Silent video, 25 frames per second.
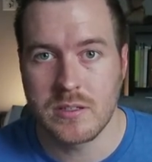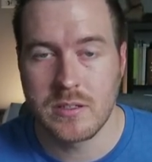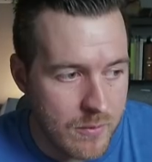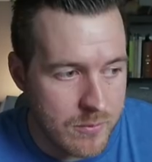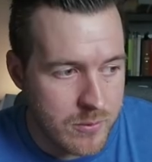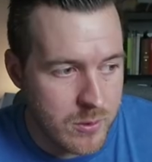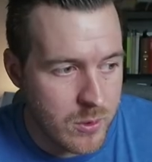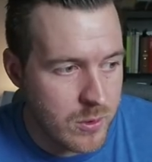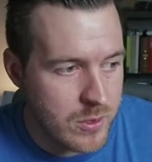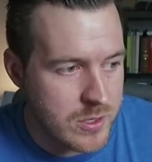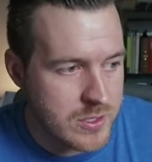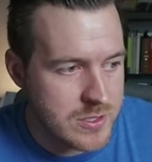
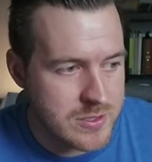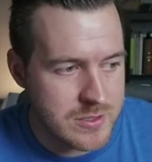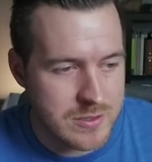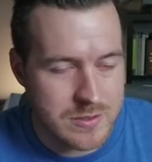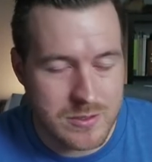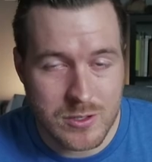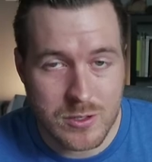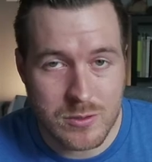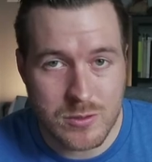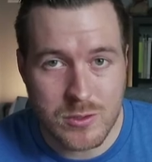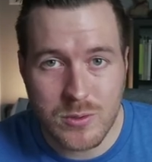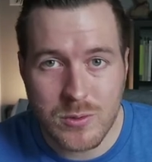Of course,
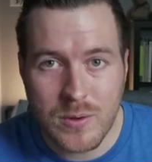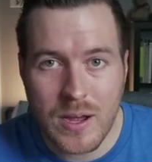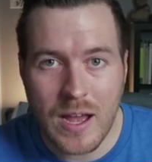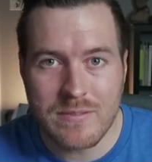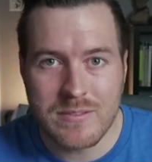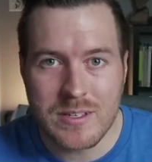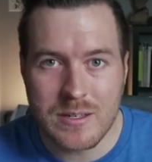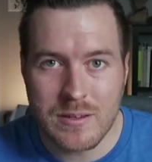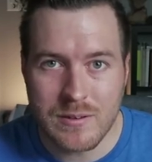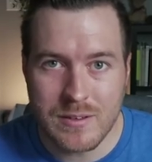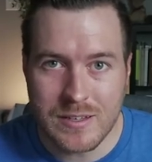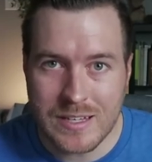you do
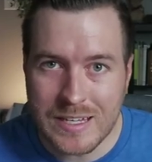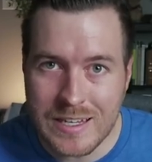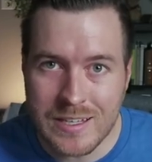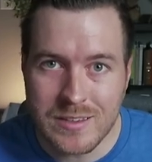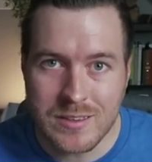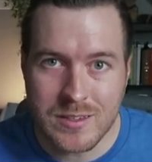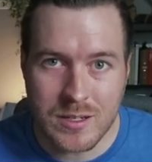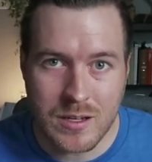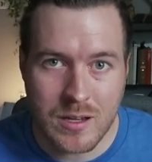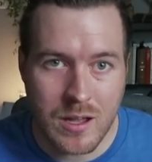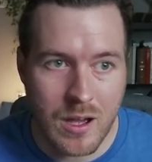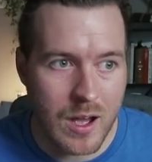have to
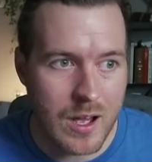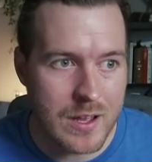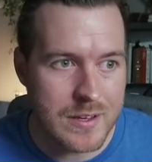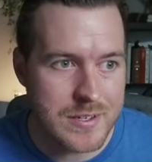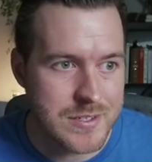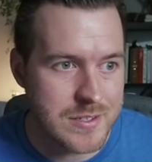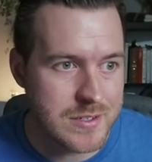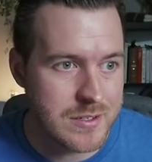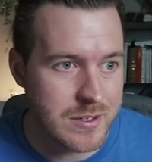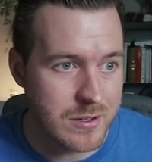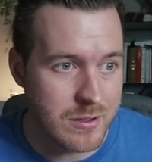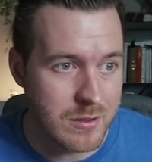eat the
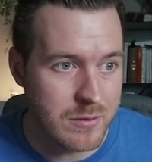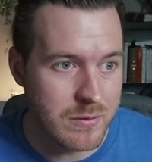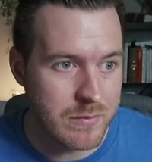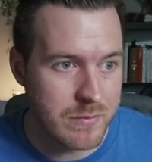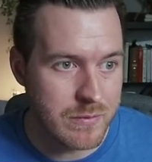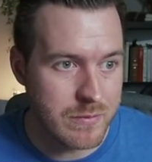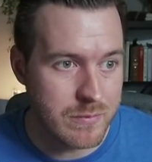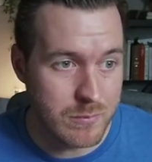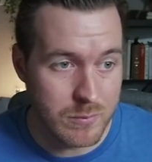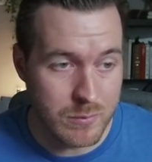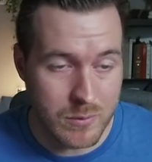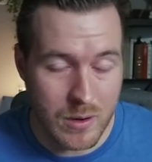cost
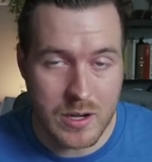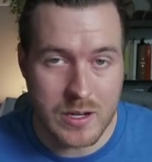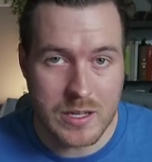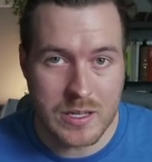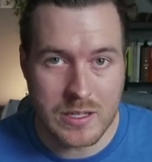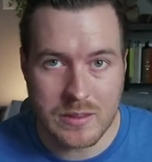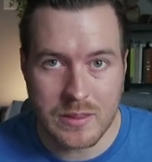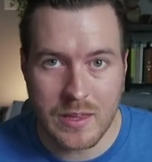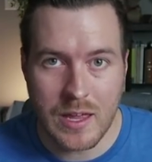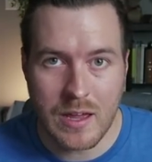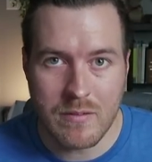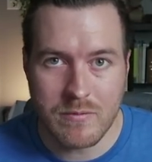of
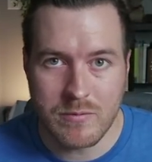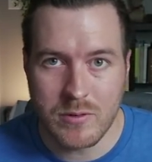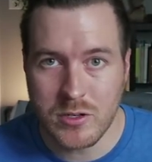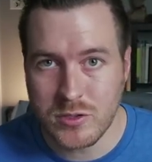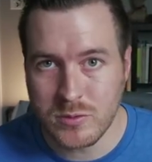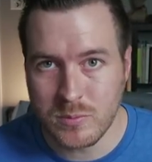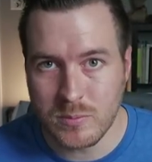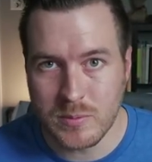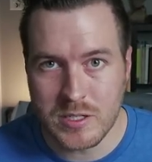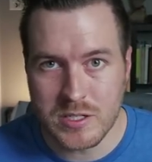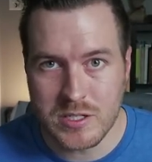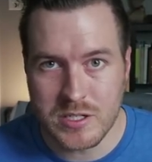running that
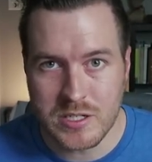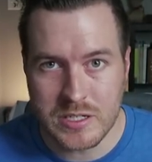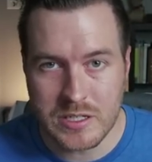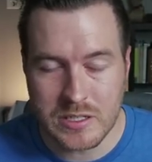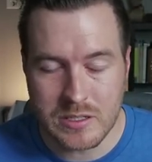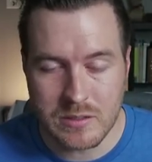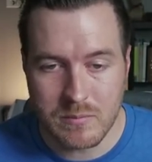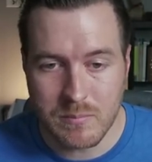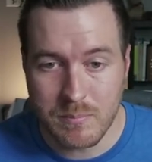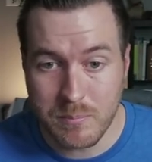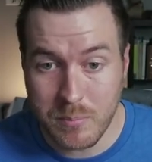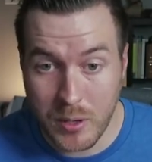virtual
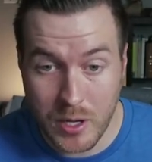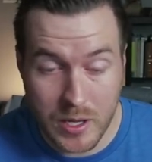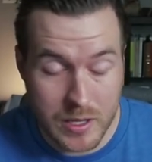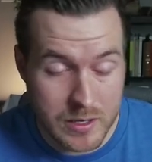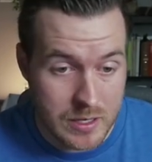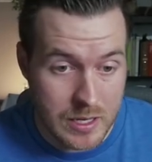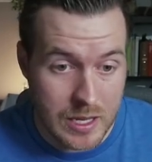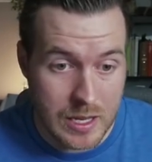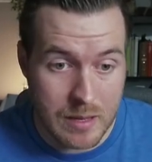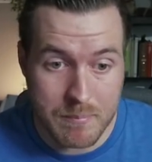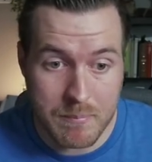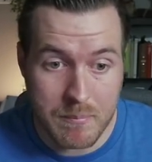machine,
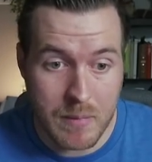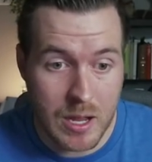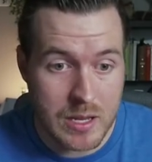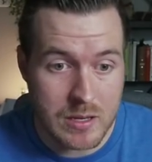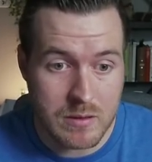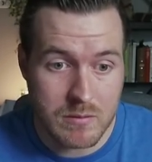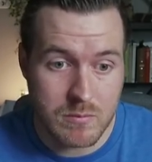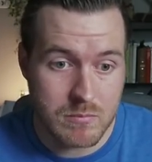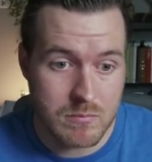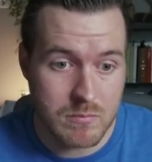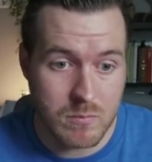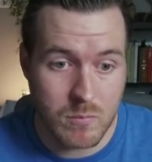but it
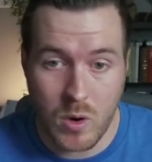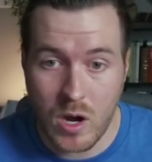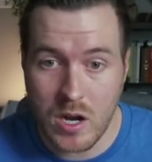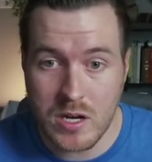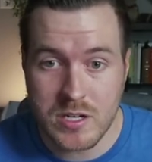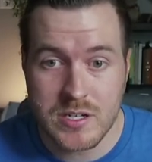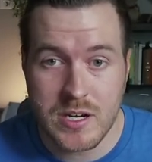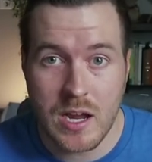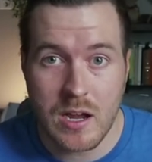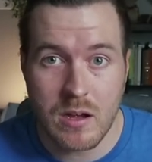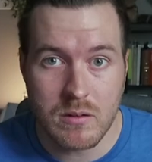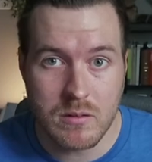might
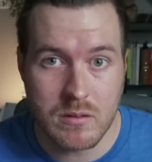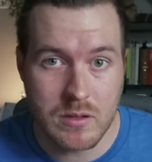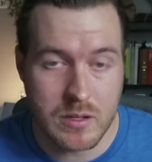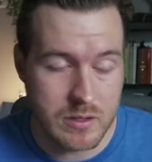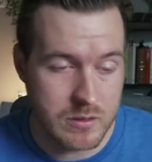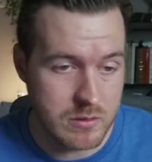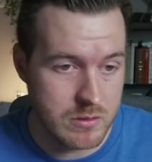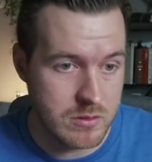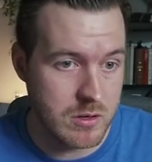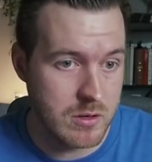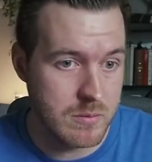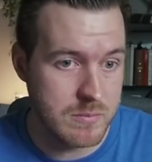wash out
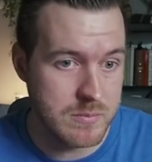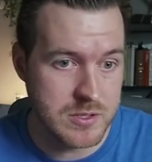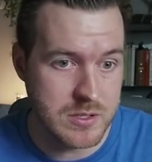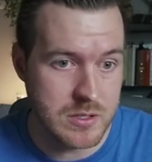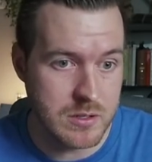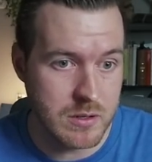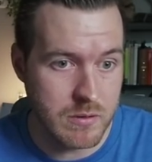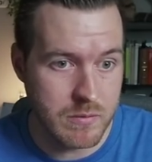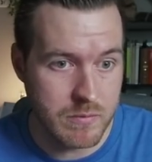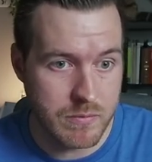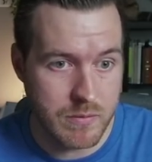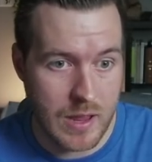in terms
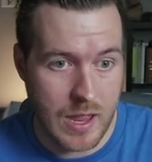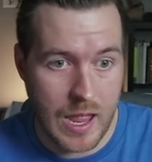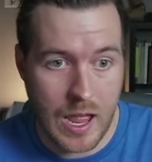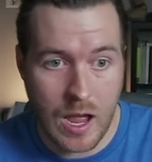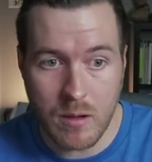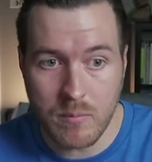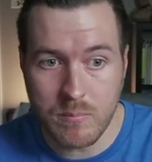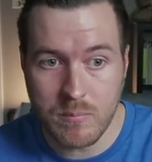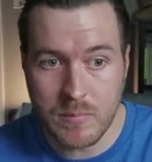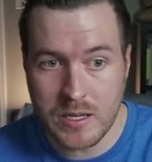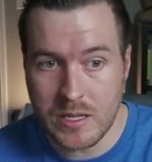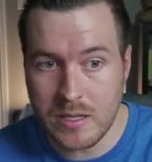of
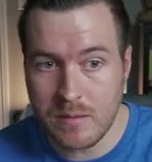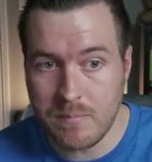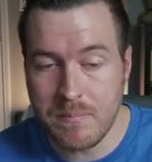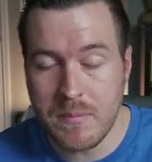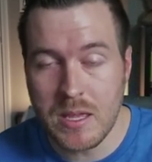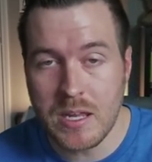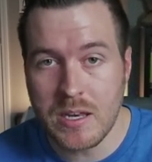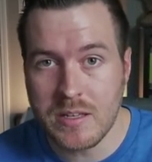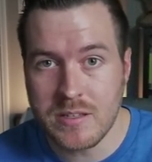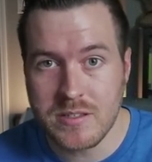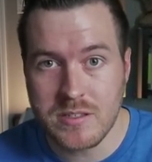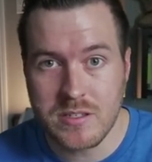how many
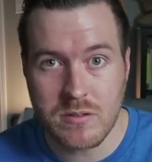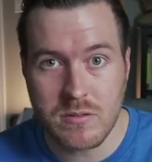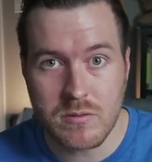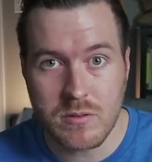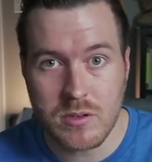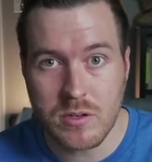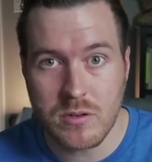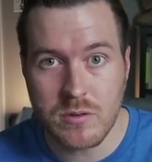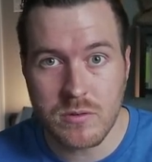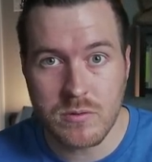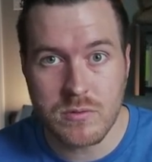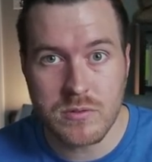minutes you
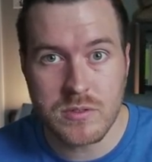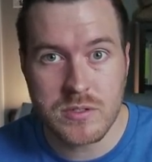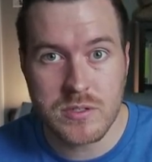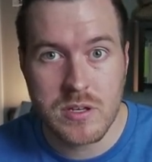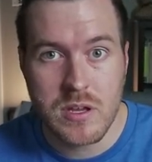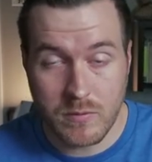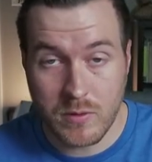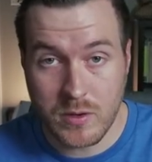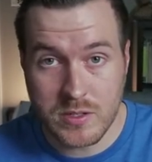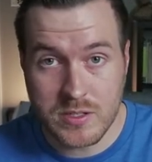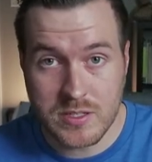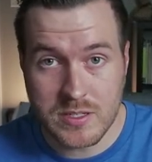use
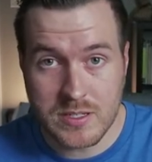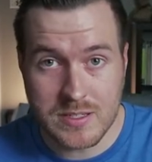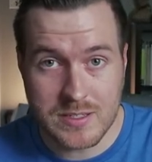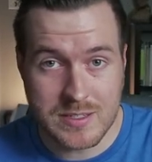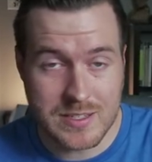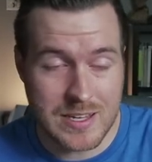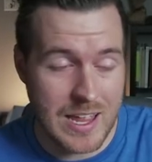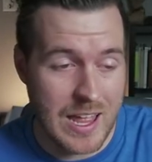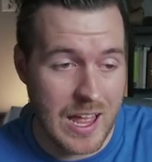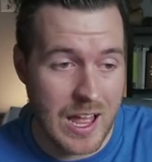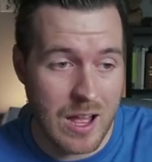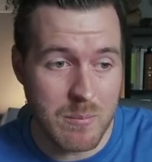
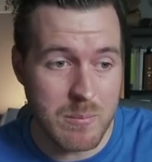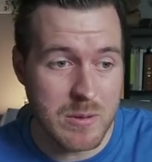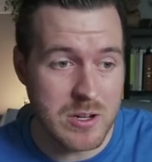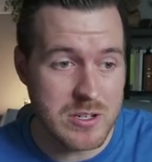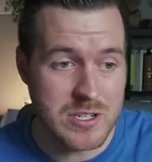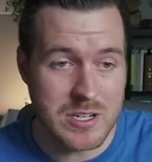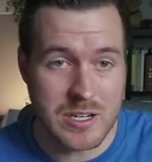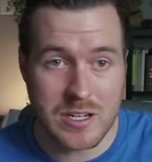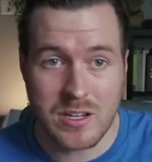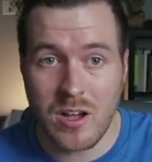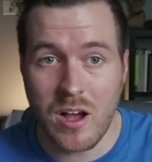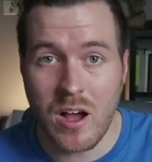versus how
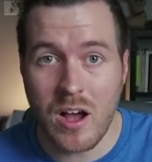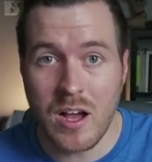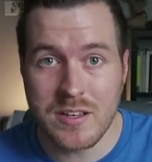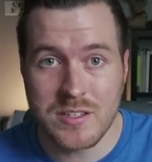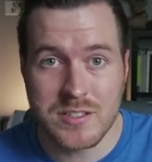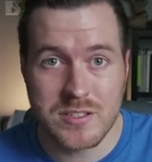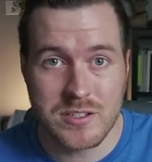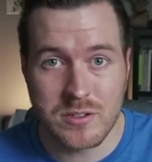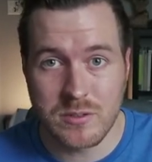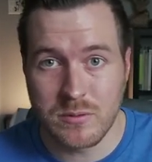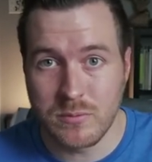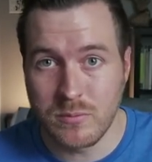much it
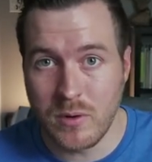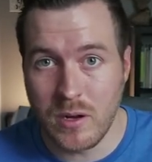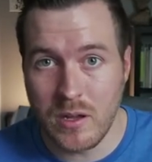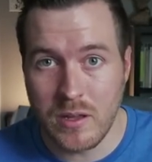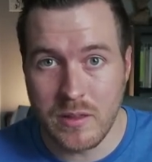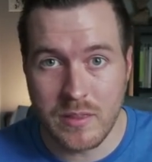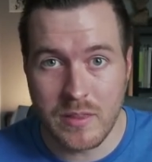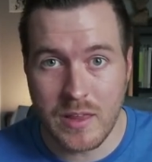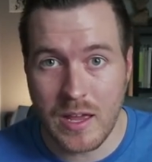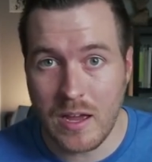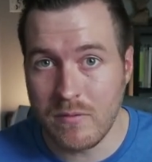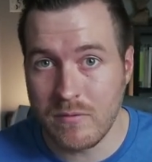costs to
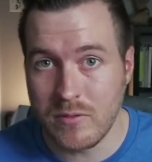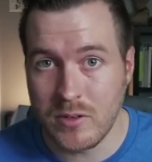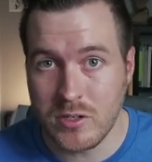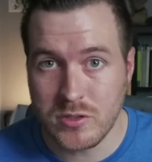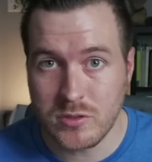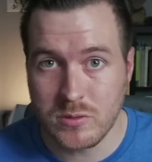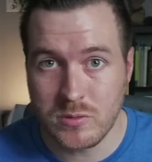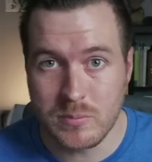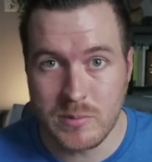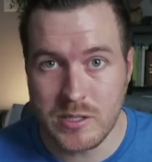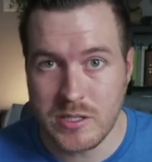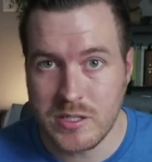run that
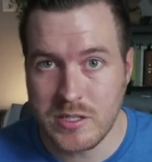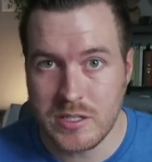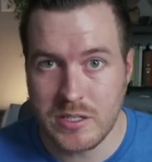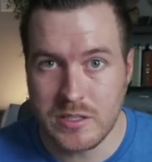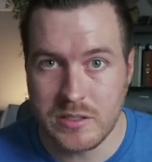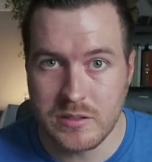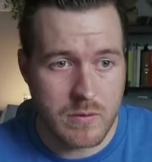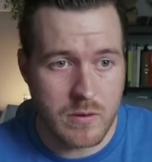virtual machine.